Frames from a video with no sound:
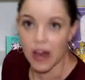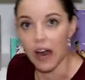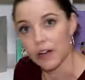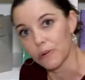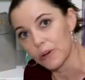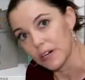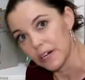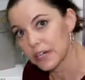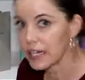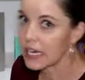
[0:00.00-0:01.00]

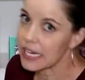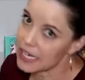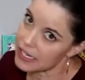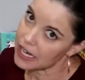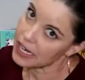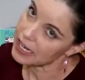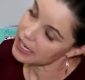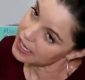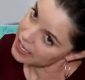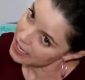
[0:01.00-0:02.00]
awkward
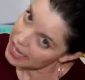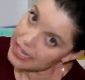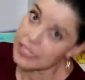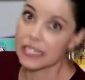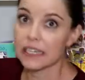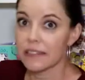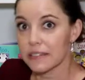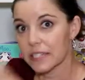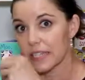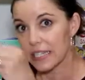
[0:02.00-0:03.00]
head
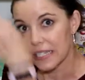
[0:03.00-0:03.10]
tilt